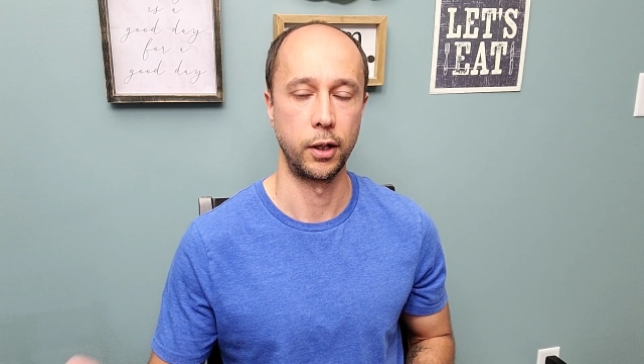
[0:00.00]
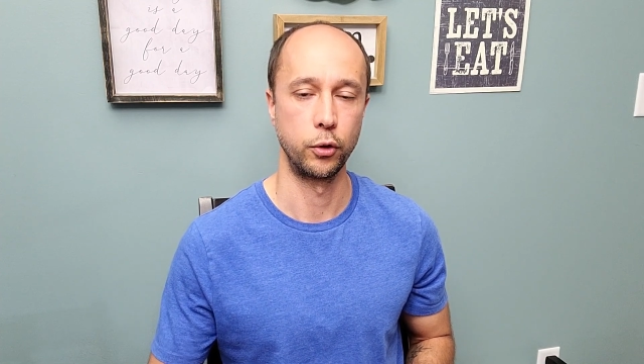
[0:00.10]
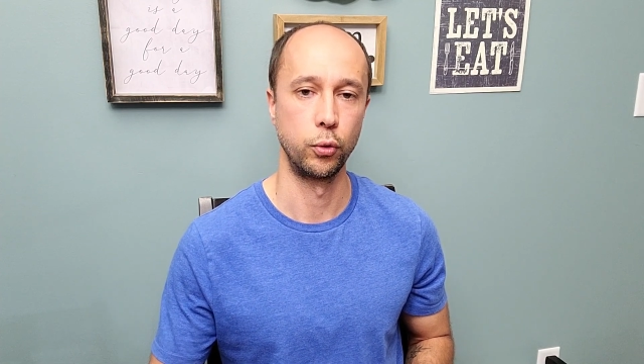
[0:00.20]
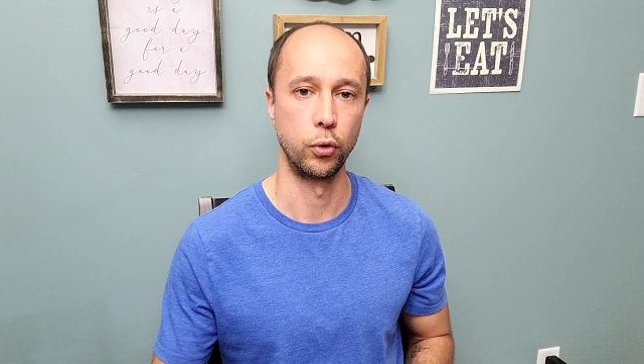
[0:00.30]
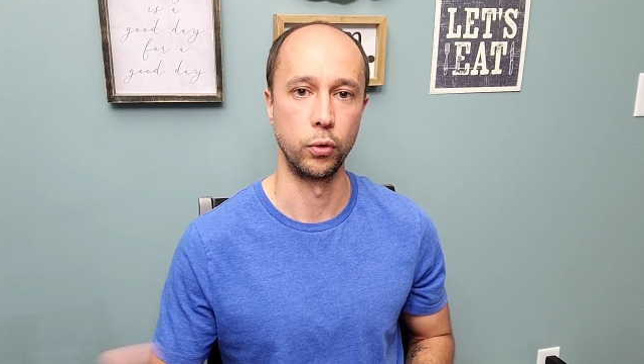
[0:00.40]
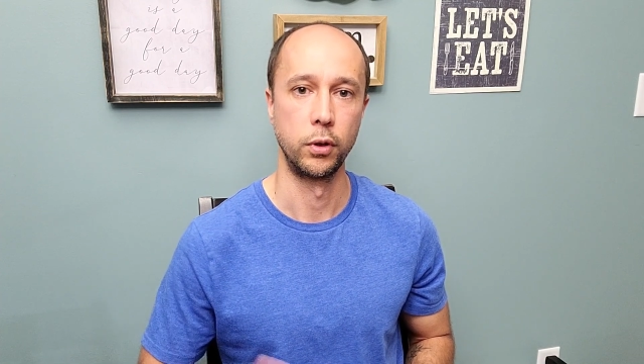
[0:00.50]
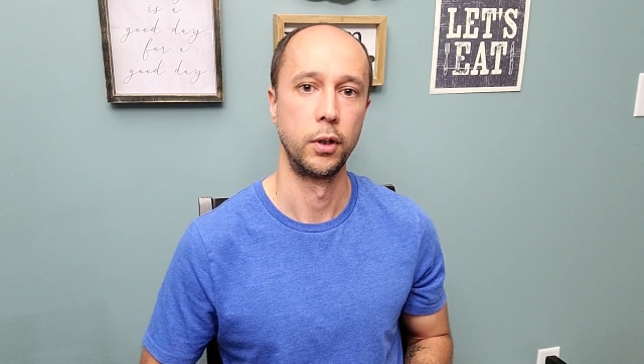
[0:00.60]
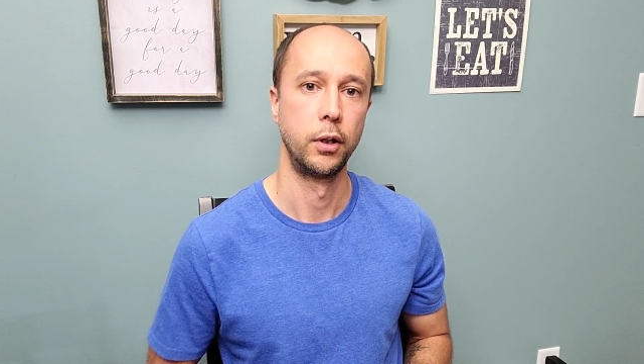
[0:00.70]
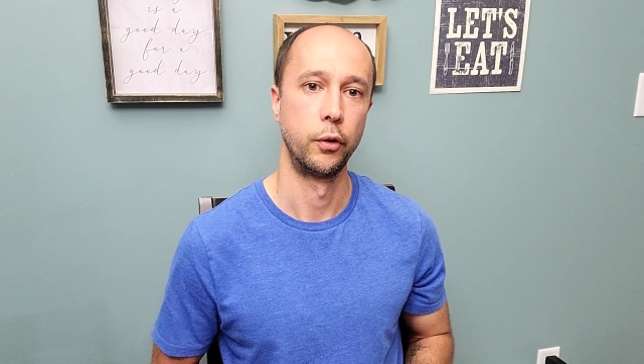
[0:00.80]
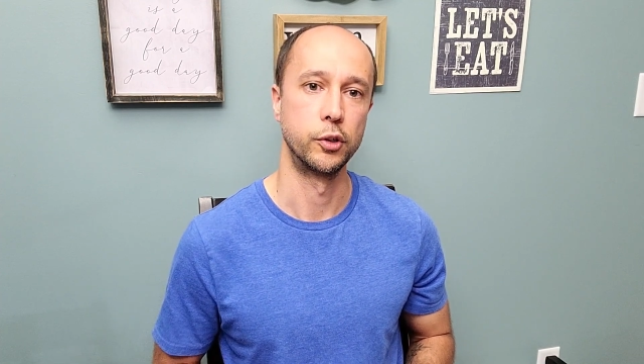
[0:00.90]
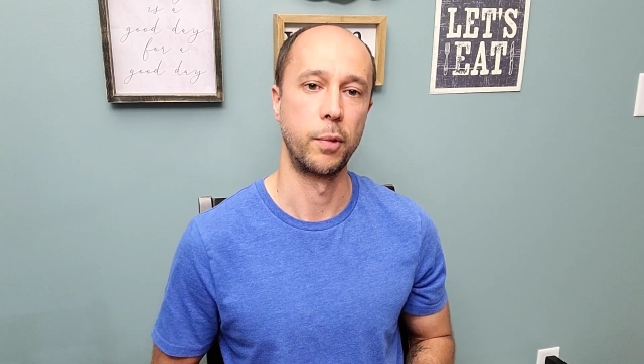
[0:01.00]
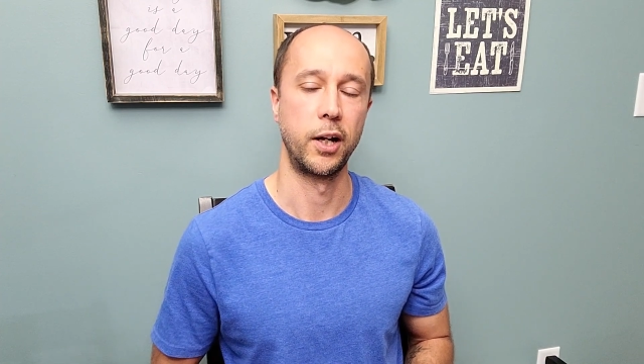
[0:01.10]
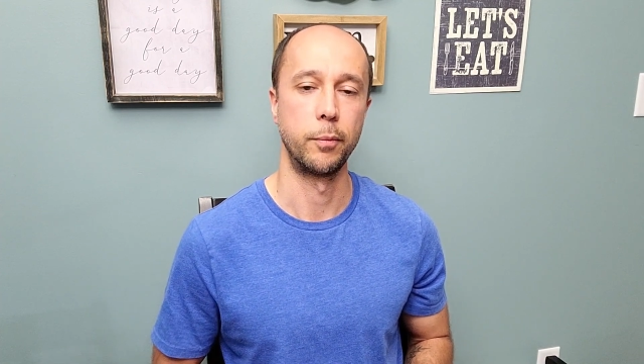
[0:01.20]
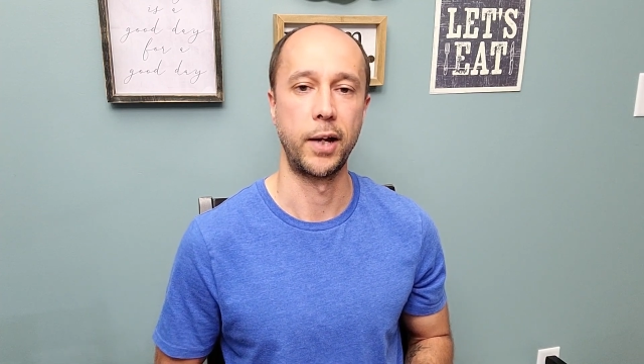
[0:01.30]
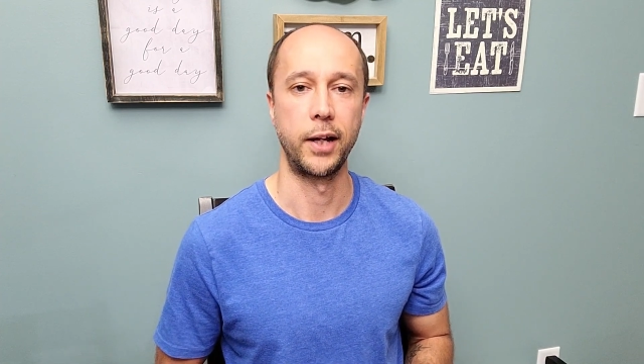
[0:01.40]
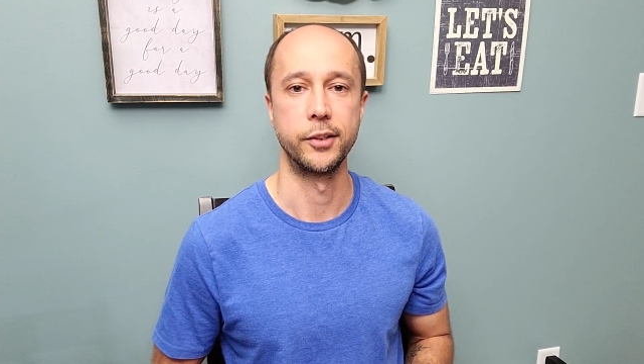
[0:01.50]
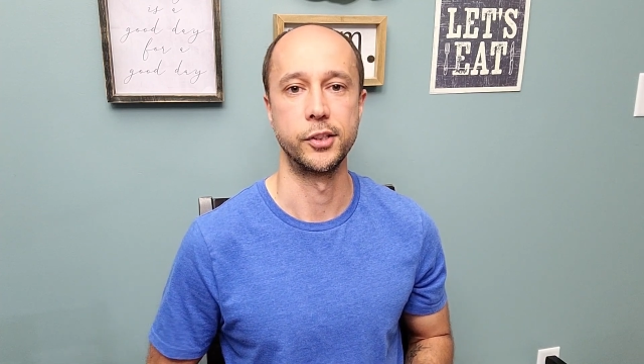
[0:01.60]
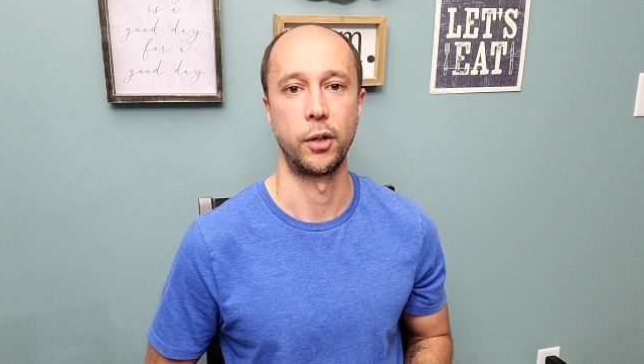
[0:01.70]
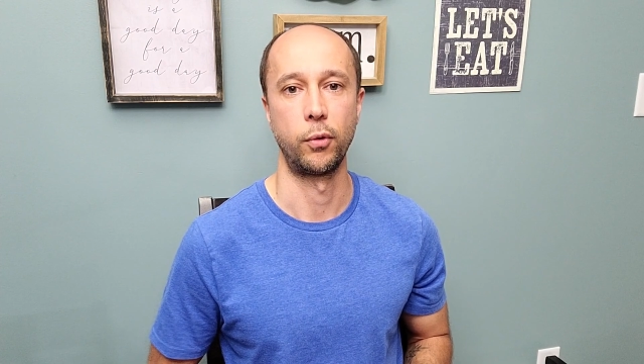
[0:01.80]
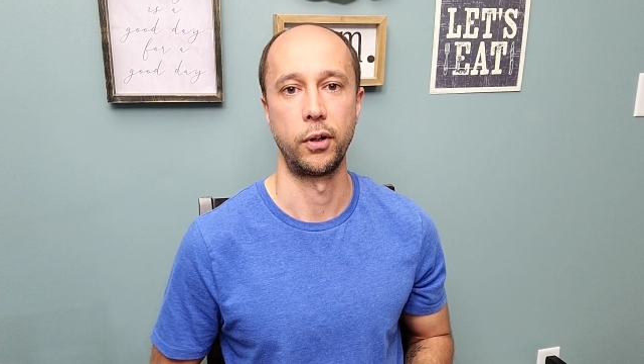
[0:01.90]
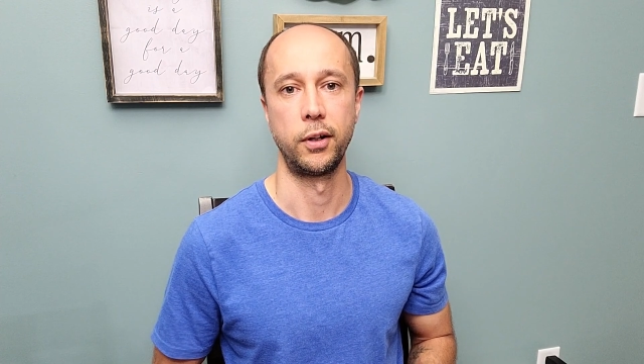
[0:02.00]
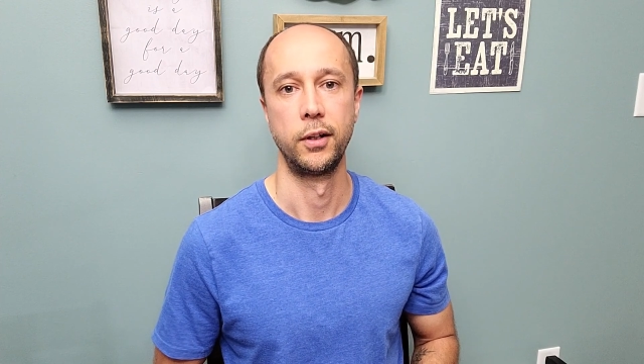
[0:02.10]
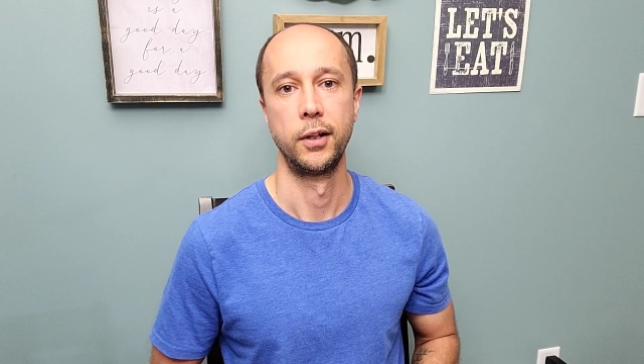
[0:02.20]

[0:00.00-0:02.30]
Google responded back to someone.